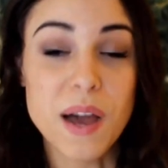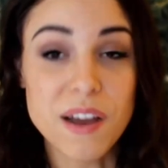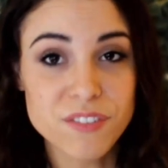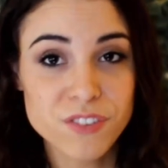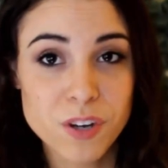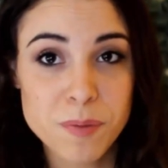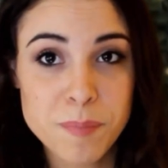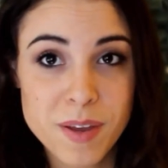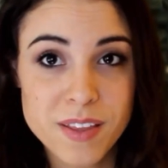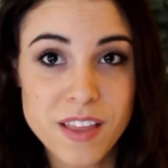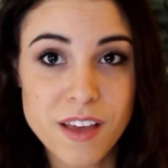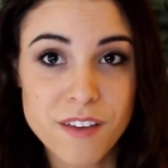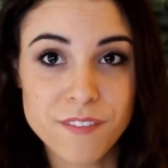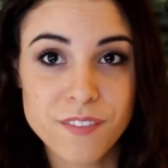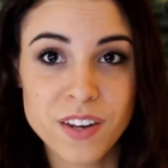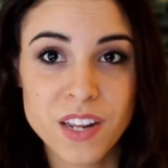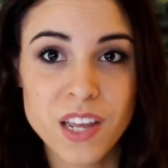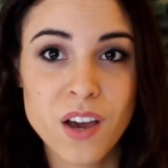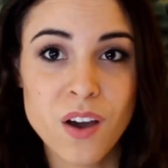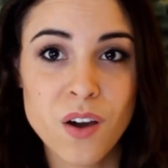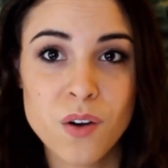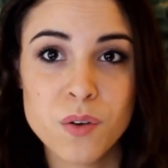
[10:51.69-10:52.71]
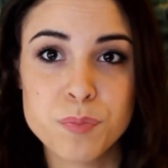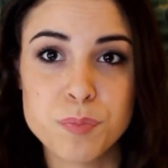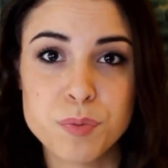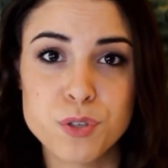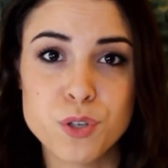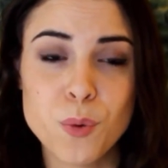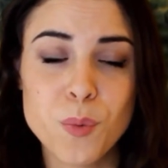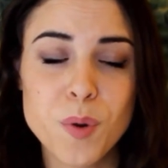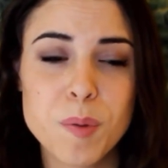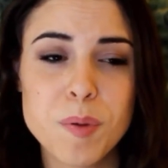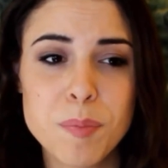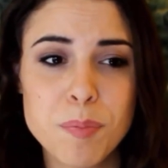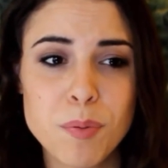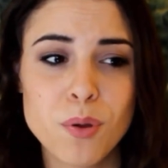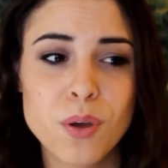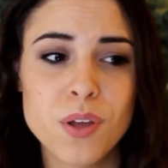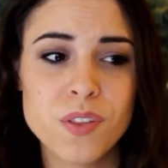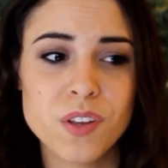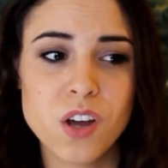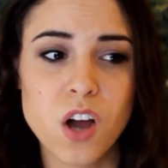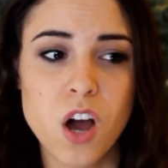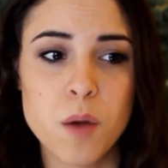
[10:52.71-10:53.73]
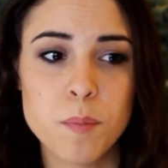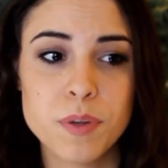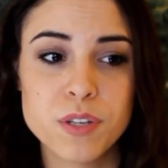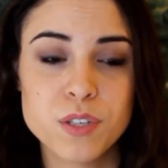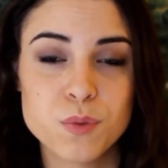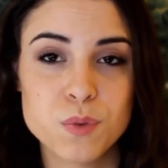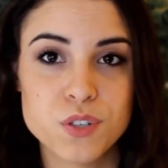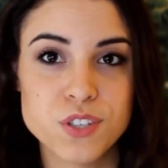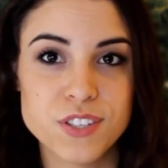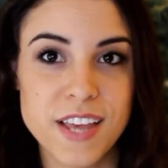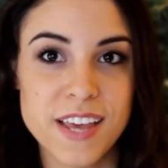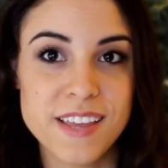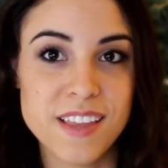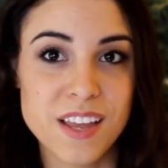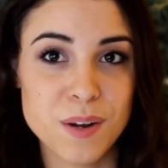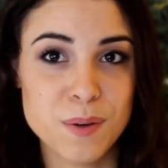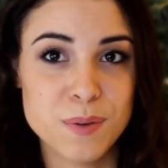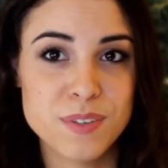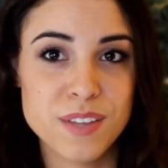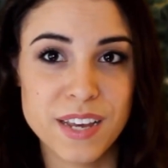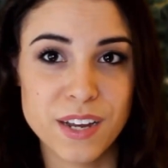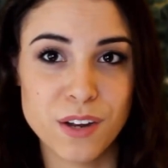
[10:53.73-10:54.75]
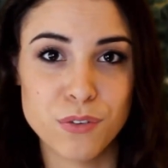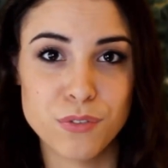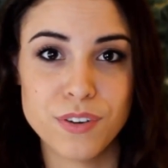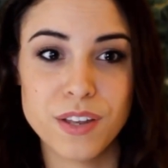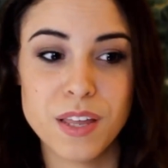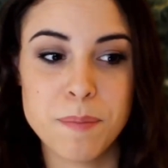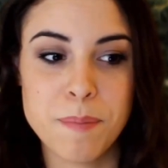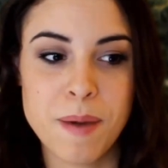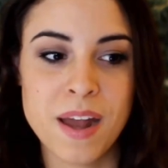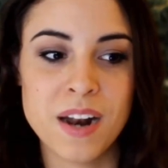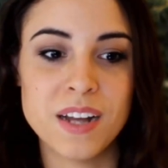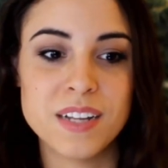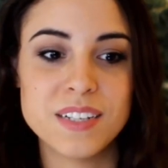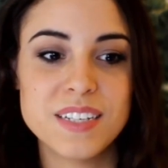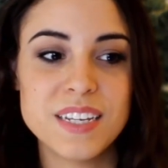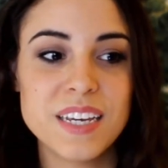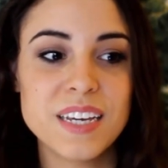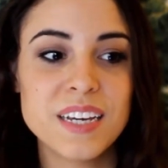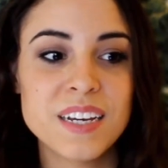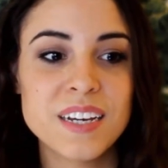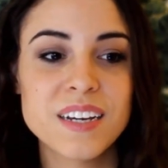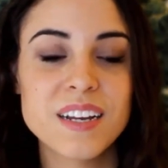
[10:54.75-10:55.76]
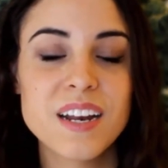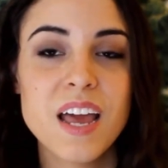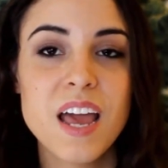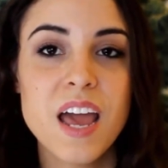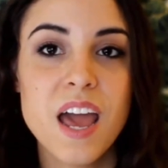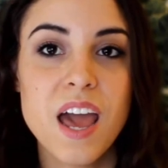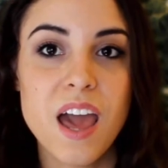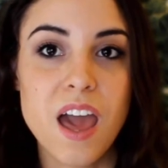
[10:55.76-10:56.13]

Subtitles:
After I made that video, so many people in the comments were saying that it was like a really bad idea,